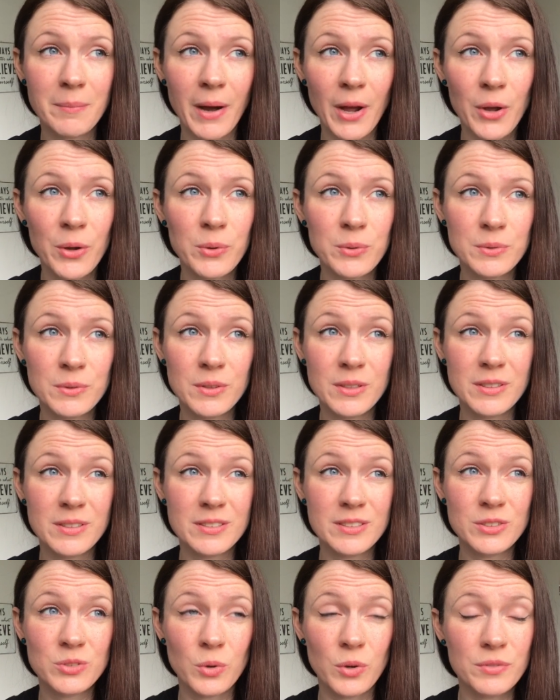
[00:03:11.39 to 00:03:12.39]
my own
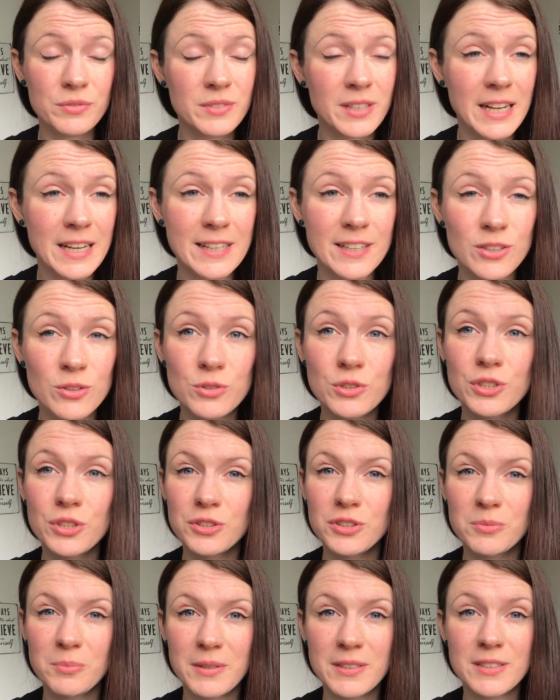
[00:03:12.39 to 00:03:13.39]
sort of clinical
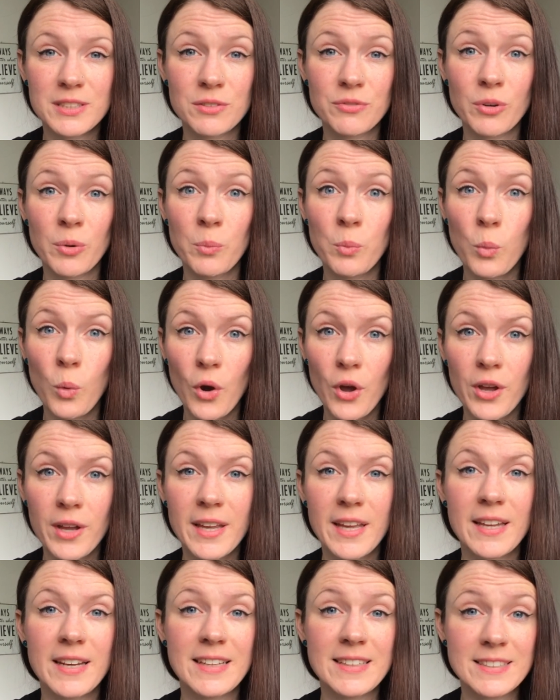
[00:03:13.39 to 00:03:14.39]
judgments from
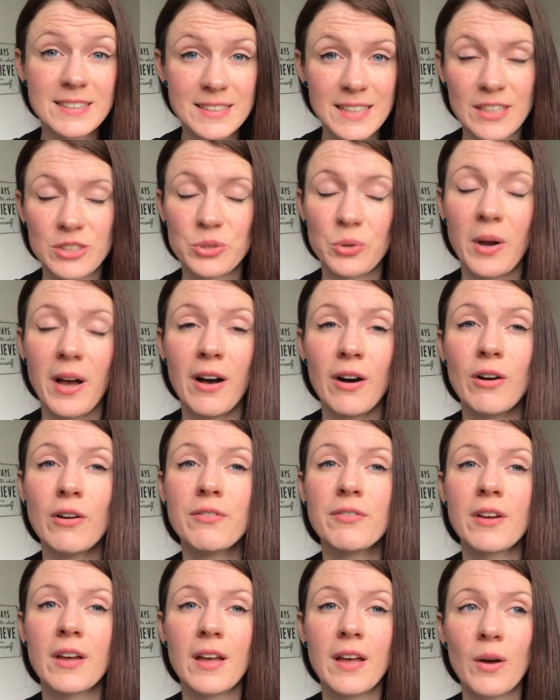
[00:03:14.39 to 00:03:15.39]
working in sexual health.